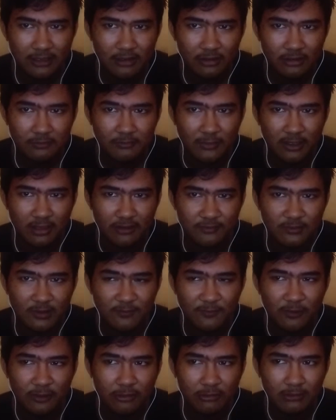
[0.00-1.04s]
because the
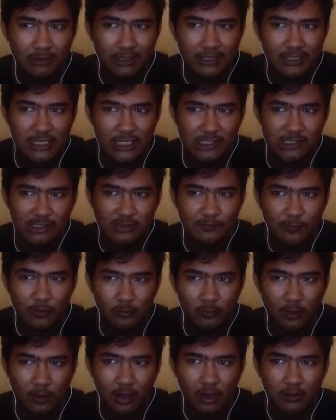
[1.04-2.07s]
vocabulary supports
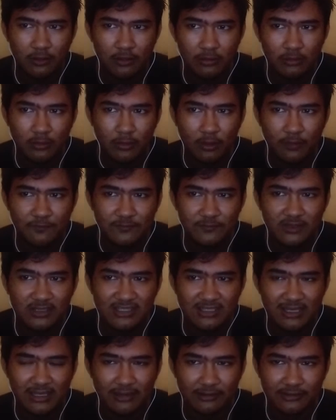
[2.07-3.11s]
all of the
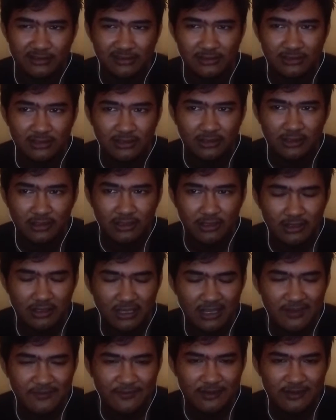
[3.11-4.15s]
skills.
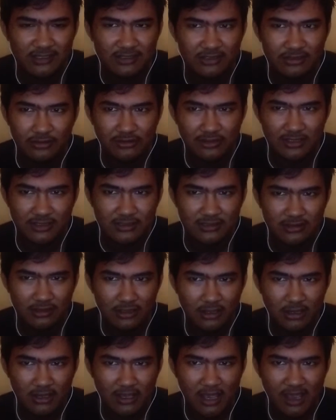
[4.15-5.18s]
Even the students have